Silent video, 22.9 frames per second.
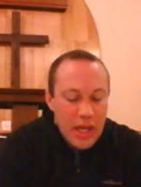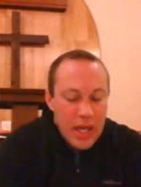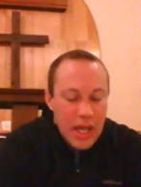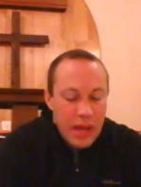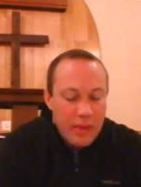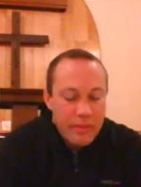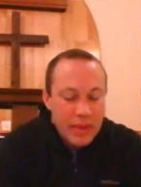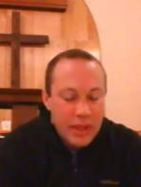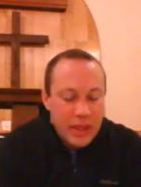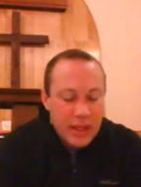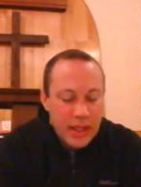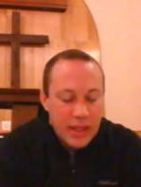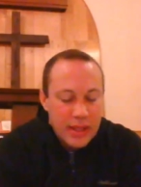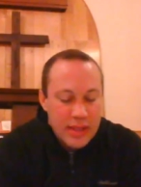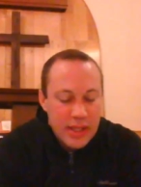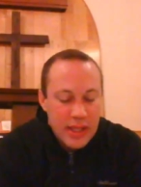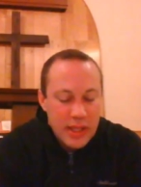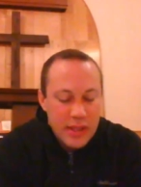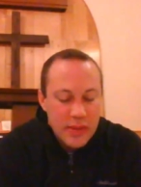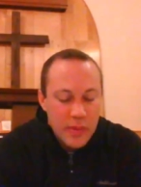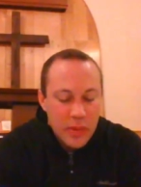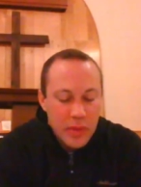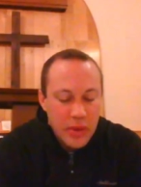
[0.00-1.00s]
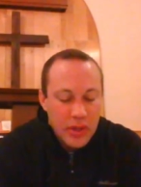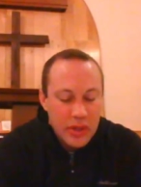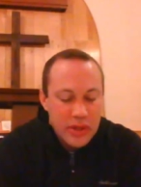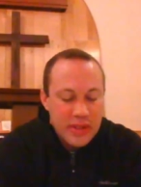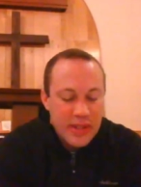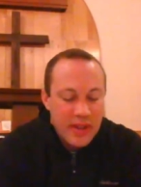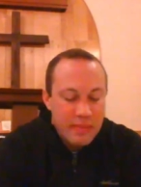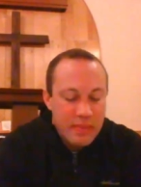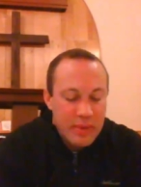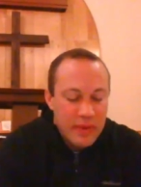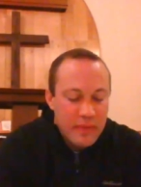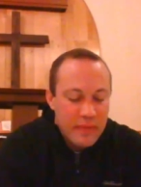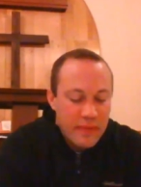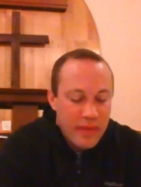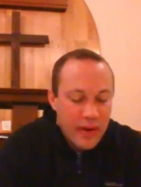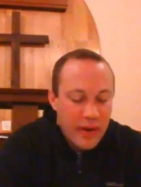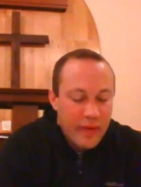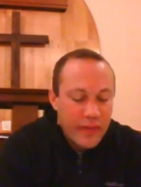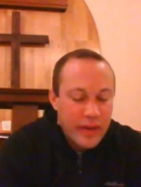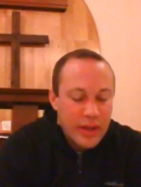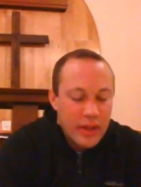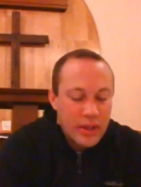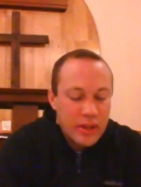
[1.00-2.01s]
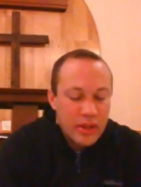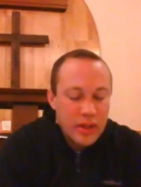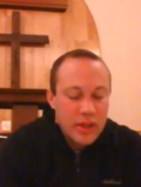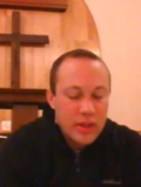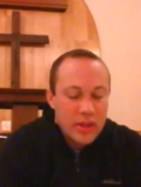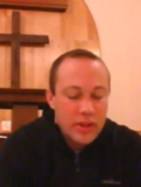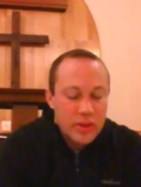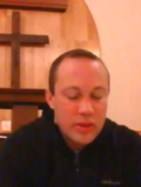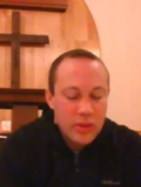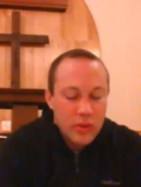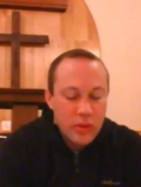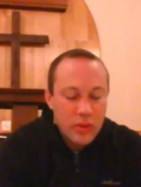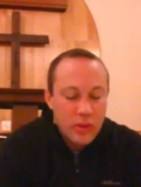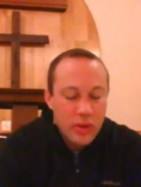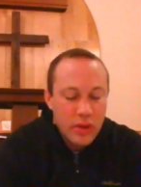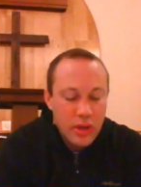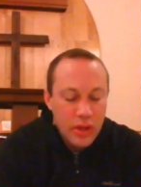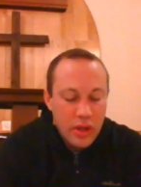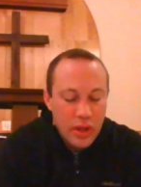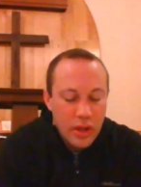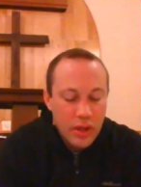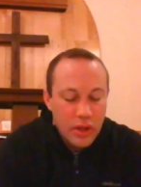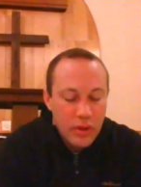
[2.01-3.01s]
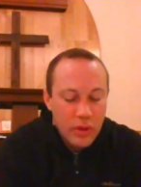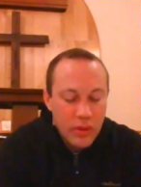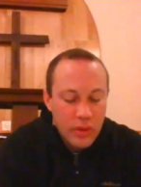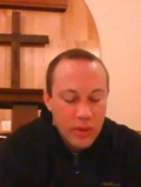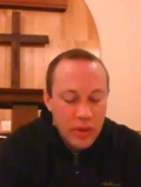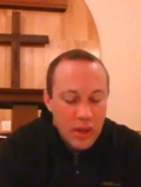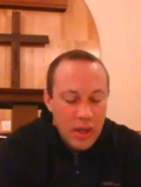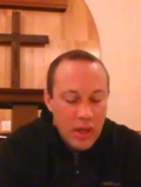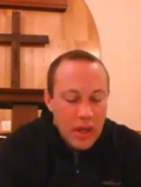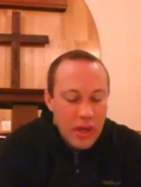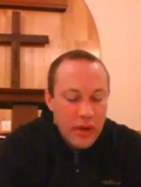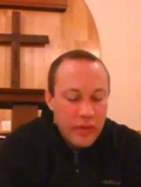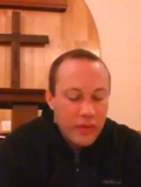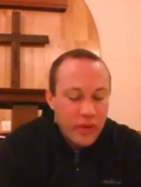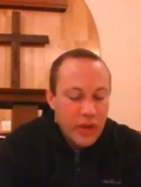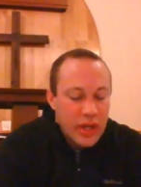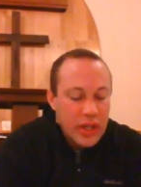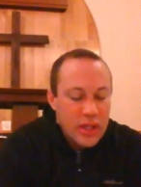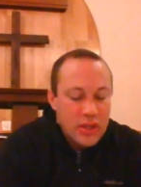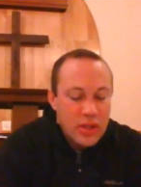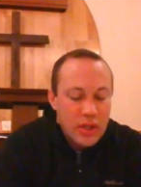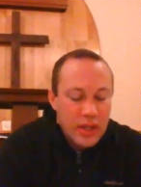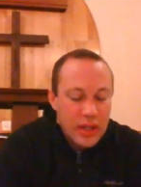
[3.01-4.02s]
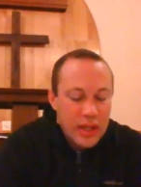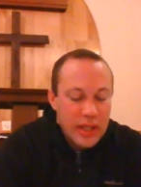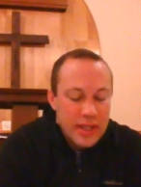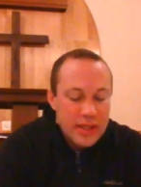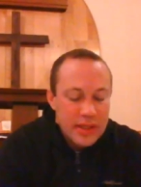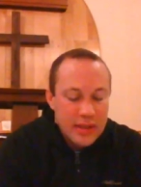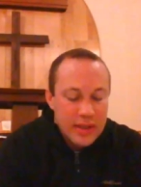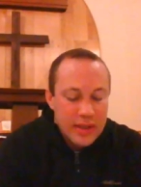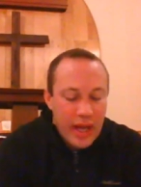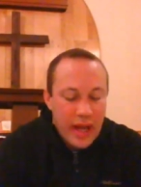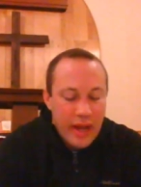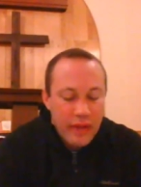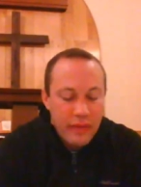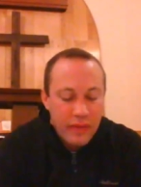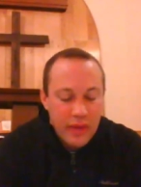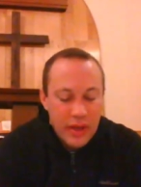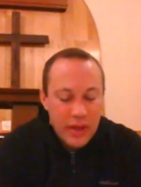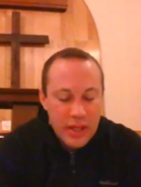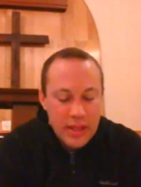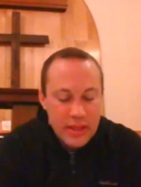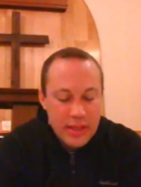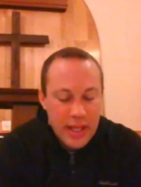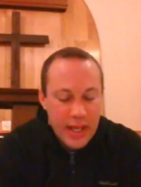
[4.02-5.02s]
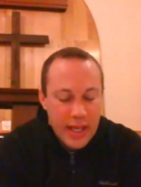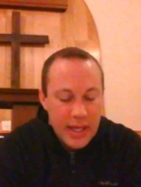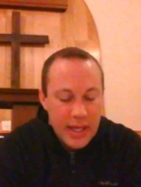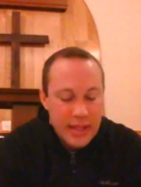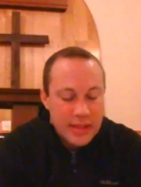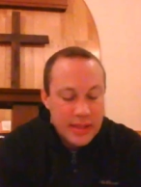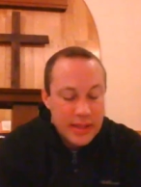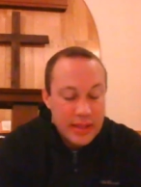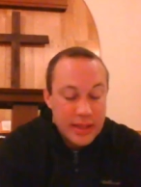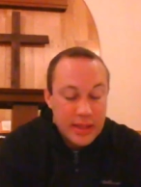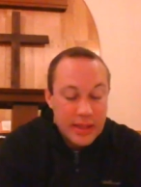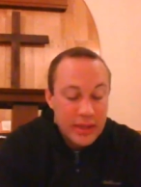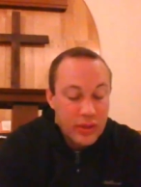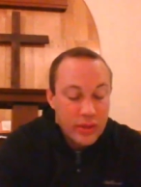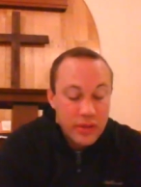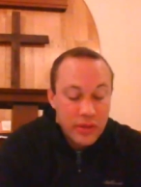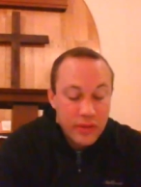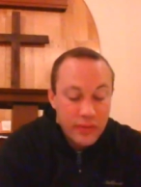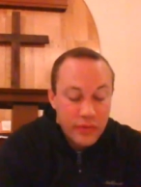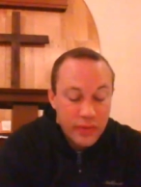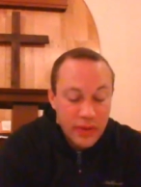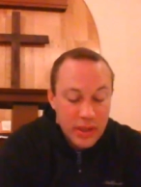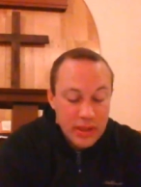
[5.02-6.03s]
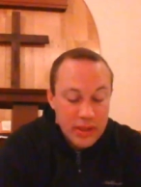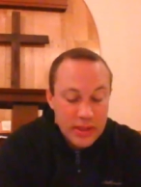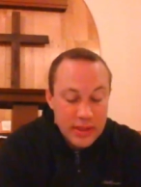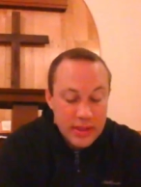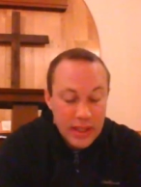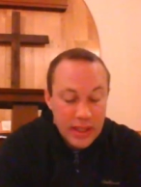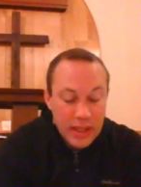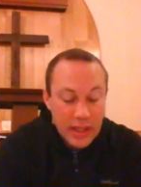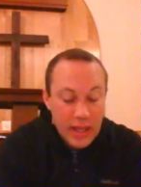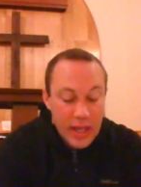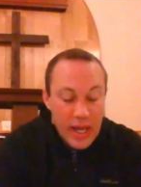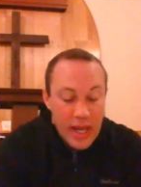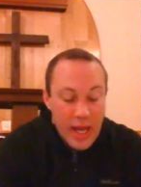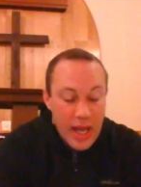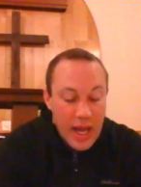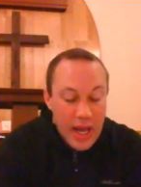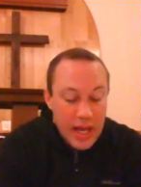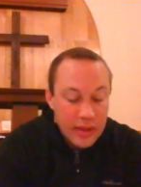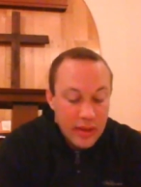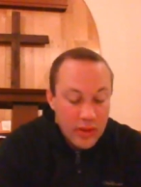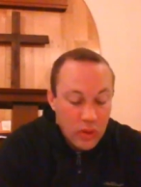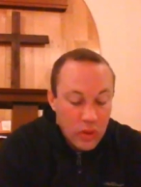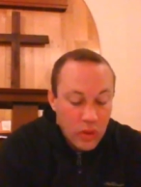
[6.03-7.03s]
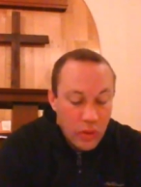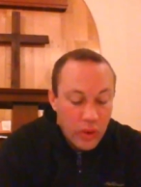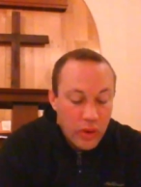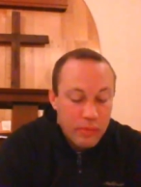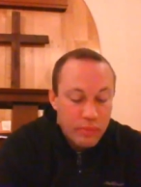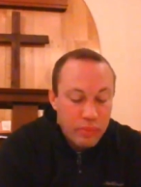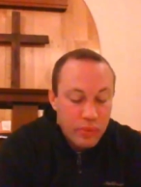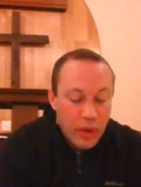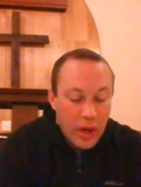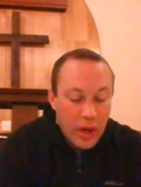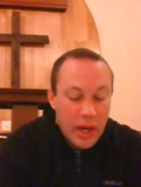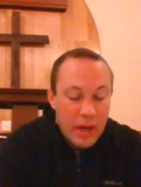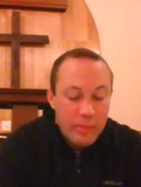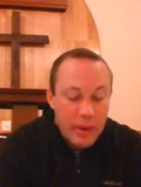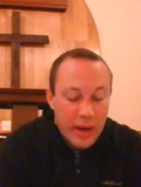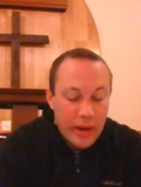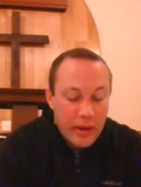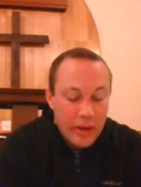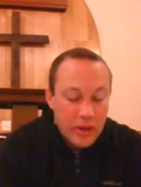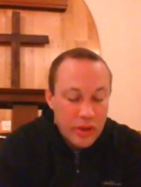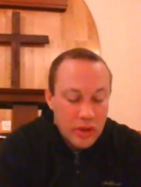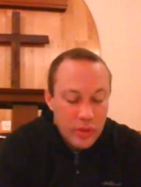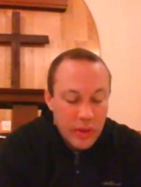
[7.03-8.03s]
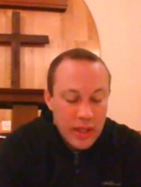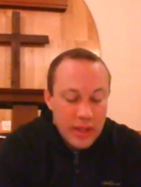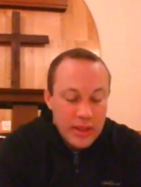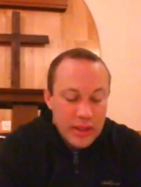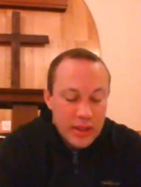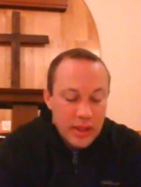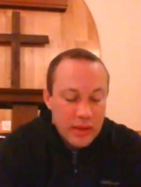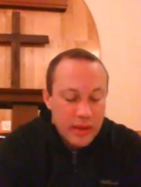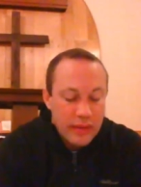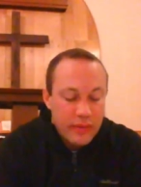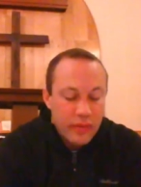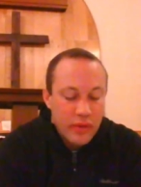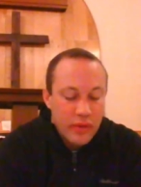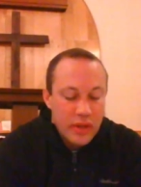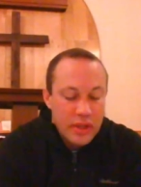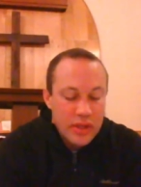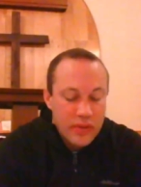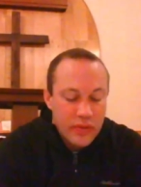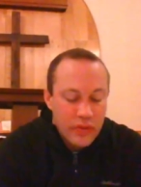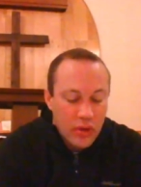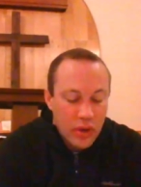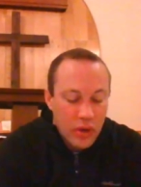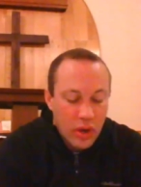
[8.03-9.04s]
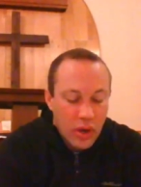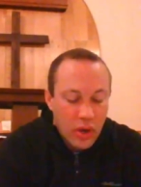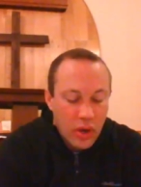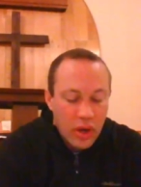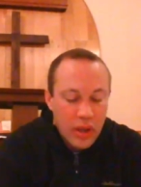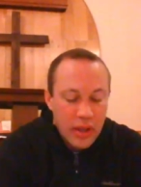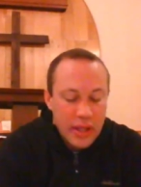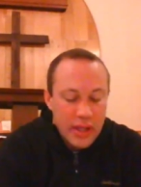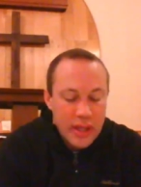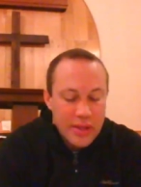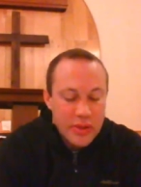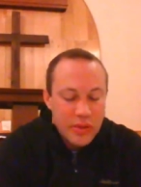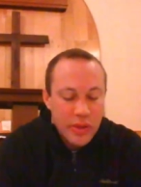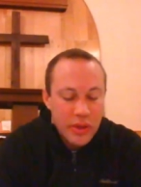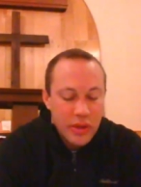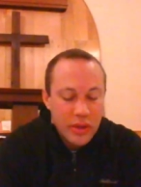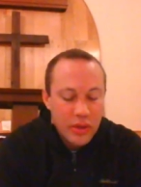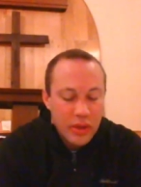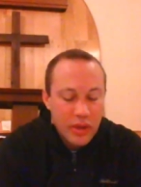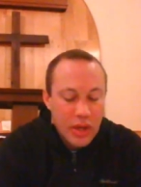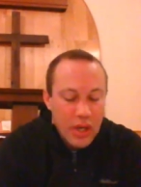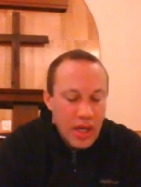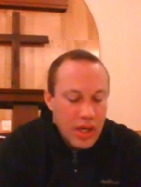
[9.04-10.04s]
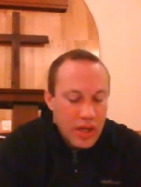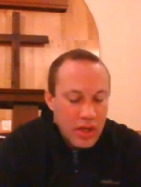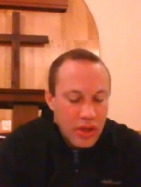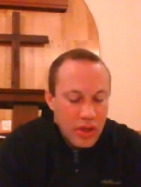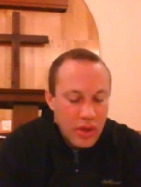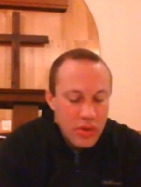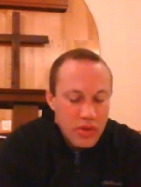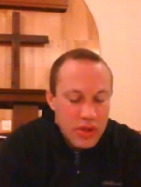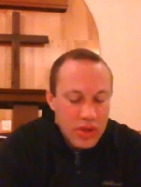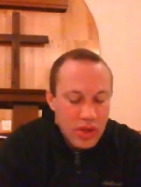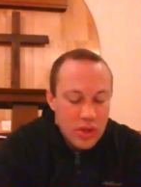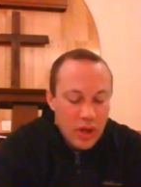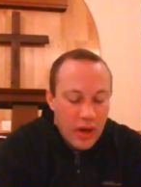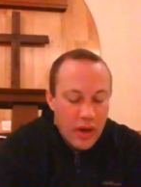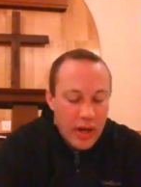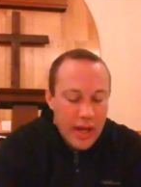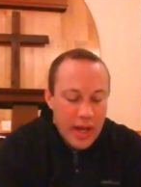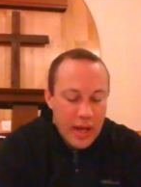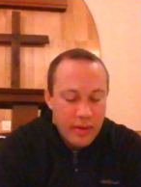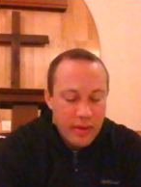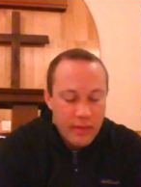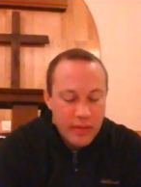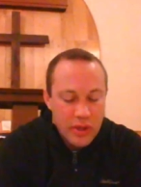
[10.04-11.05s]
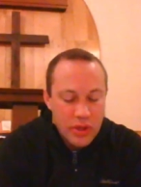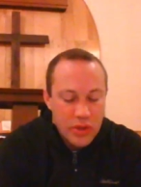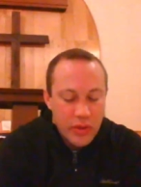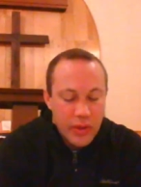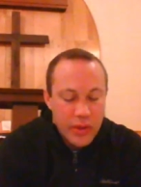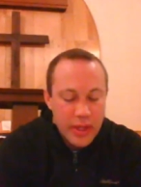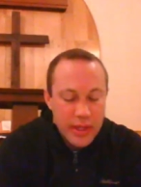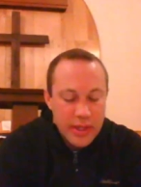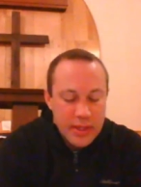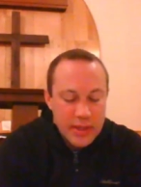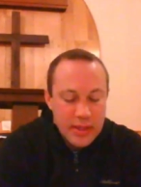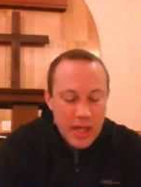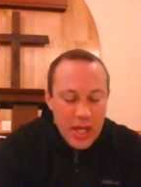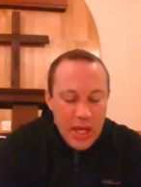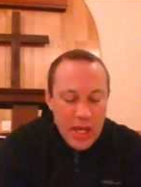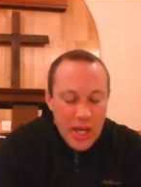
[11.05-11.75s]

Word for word: and because his works have been very good toward you. For he took his life in his hands and killed the Philistine, and the Lord brought about a great deliverance for all Israel. You saw it and rejoiced.